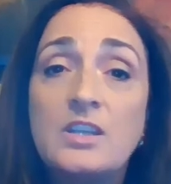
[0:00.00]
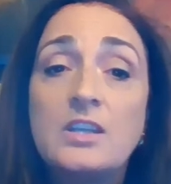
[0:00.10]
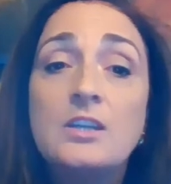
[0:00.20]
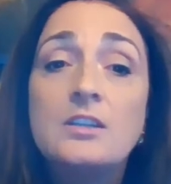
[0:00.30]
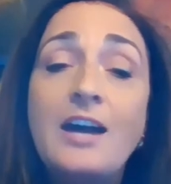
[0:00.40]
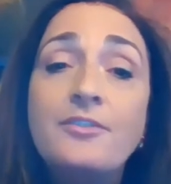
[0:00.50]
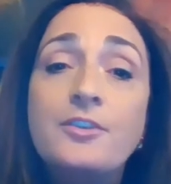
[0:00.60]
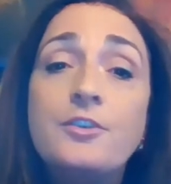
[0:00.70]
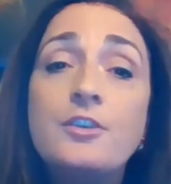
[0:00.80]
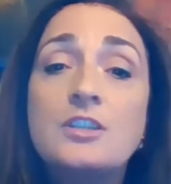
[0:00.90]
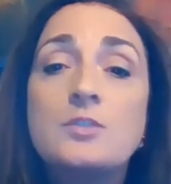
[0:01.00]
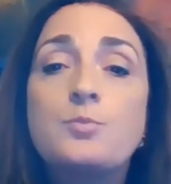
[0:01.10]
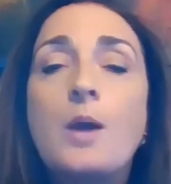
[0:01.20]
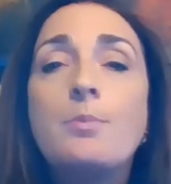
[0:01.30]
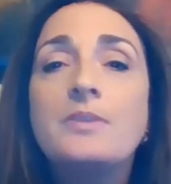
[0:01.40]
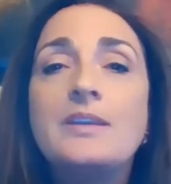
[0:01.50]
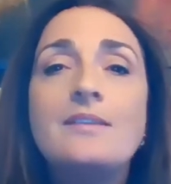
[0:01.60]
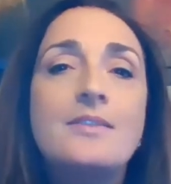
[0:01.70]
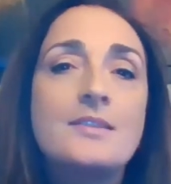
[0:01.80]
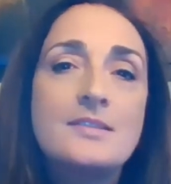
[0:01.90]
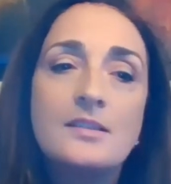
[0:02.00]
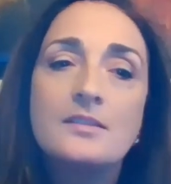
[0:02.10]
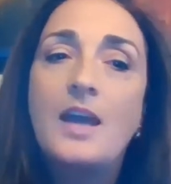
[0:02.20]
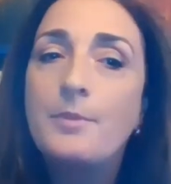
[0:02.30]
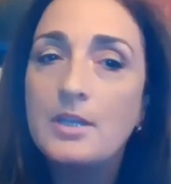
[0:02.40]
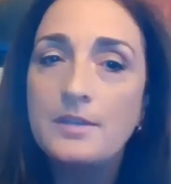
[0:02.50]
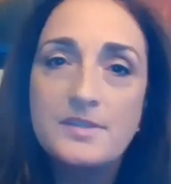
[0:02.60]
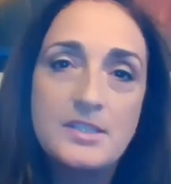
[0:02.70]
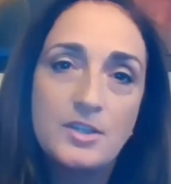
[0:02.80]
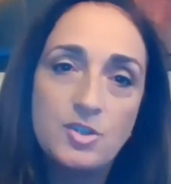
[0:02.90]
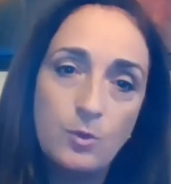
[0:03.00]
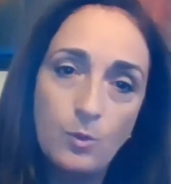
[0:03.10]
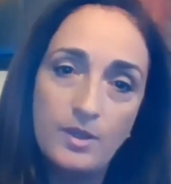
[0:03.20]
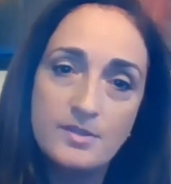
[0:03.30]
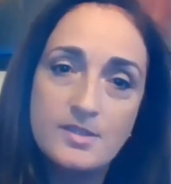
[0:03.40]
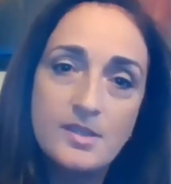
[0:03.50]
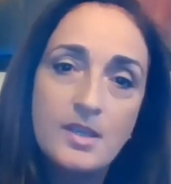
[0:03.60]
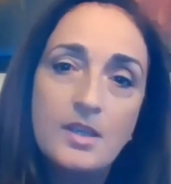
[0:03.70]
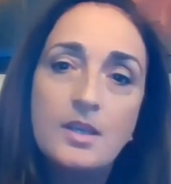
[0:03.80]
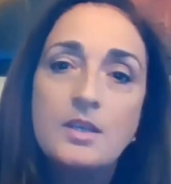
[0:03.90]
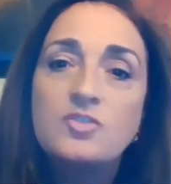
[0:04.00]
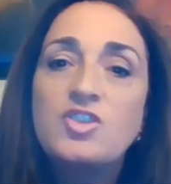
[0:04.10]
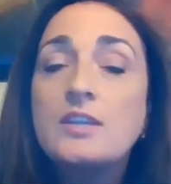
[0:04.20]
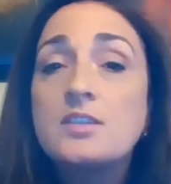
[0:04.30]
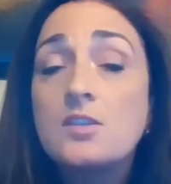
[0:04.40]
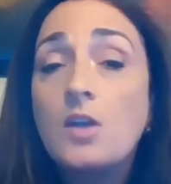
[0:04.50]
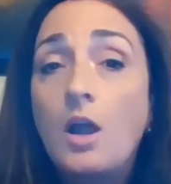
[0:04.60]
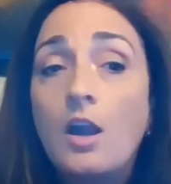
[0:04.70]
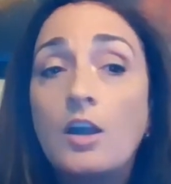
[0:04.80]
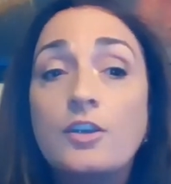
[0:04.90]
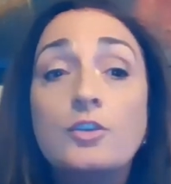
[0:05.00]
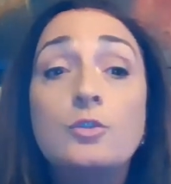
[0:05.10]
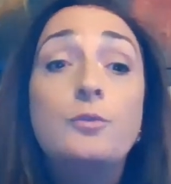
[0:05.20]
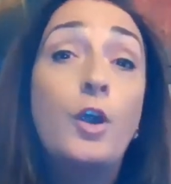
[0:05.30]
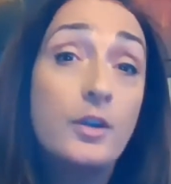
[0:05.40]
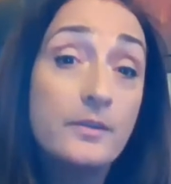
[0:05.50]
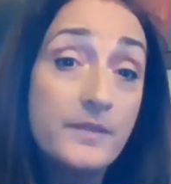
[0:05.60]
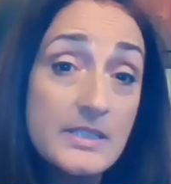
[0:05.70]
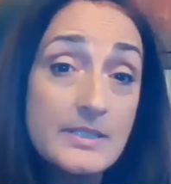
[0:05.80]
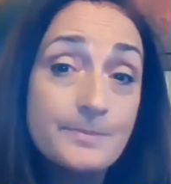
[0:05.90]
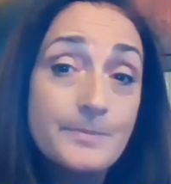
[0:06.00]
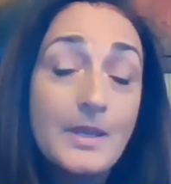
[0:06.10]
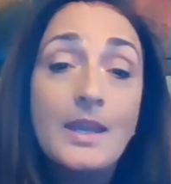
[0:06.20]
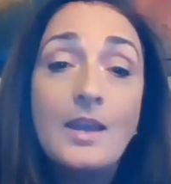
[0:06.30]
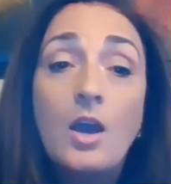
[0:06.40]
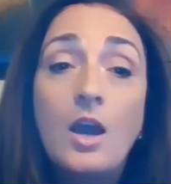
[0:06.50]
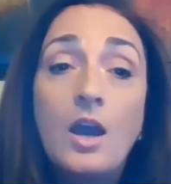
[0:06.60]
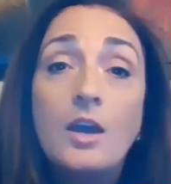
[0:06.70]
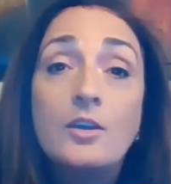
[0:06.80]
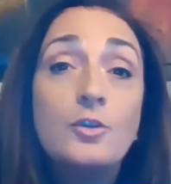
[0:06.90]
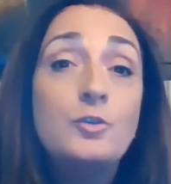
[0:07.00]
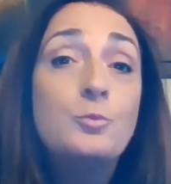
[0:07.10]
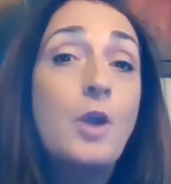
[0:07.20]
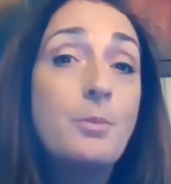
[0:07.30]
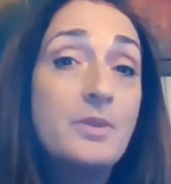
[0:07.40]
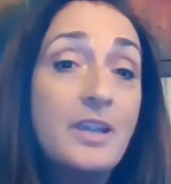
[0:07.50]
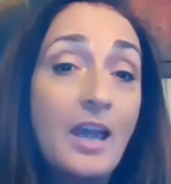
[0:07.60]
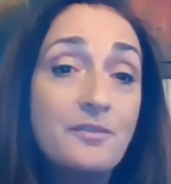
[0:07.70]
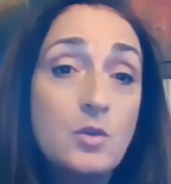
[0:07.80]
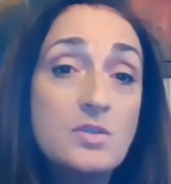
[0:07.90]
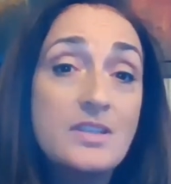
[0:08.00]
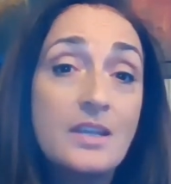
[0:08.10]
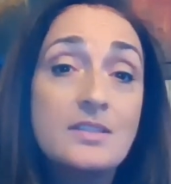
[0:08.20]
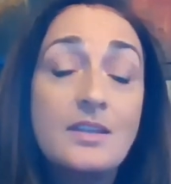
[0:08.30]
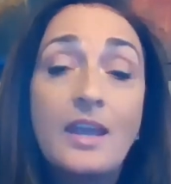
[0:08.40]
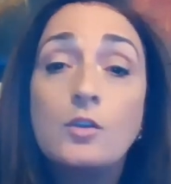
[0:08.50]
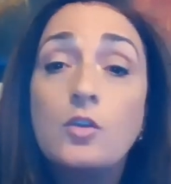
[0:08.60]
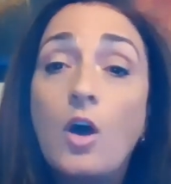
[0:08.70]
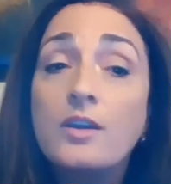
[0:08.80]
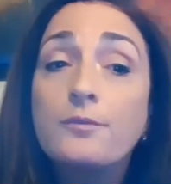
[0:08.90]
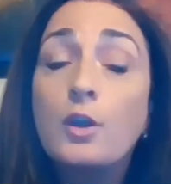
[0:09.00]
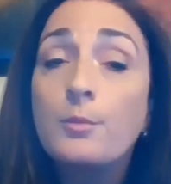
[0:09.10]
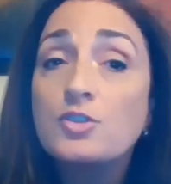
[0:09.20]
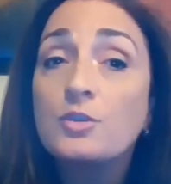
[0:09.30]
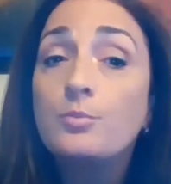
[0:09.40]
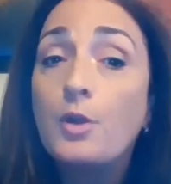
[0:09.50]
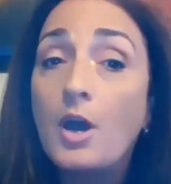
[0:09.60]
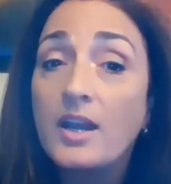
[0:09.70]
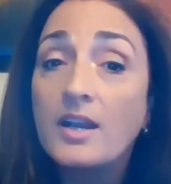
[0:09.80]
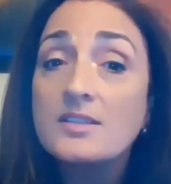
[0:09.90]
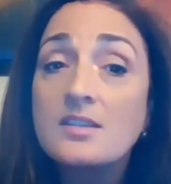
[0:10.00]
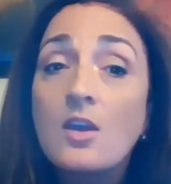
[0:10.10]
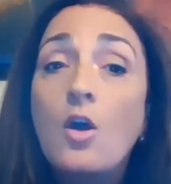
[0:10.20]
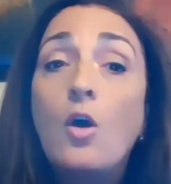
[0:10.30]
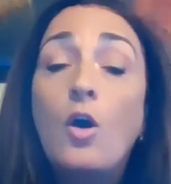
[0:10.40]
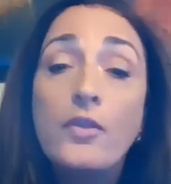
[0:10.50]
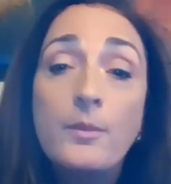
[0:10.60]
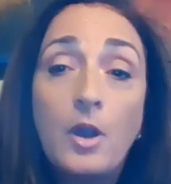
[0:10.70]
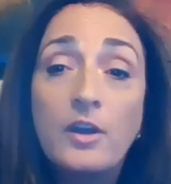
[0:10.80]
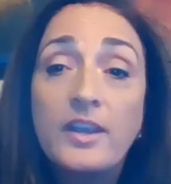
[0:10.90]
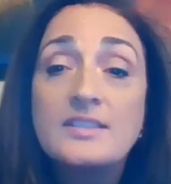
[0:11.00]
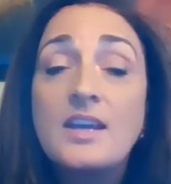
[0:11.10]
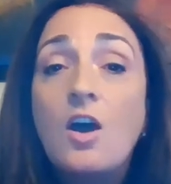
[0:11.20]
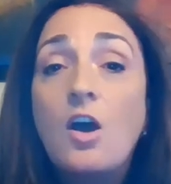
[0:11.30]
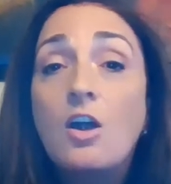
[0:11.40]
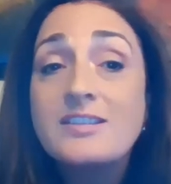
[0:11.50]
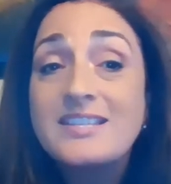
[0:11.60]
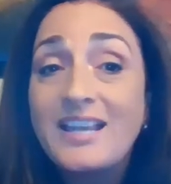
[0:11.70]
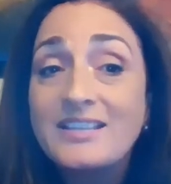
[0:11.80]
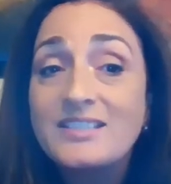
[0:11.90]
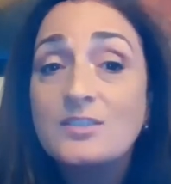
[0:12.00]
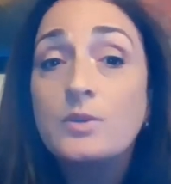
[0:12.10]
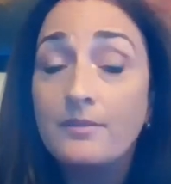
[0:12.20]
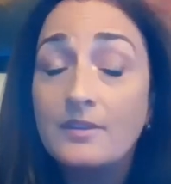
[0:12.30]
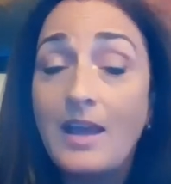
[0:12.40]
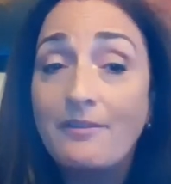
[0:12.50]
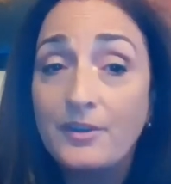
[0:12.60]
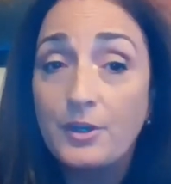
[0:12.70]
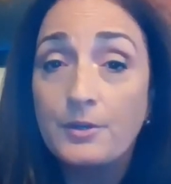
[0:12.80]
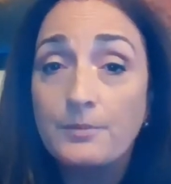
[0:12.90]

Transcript: Lavender is probably the celebrity of essential oils. Chances are you've heard of it, uh, you probably have used it, and a lot of commercial products on the market are scented with lavender.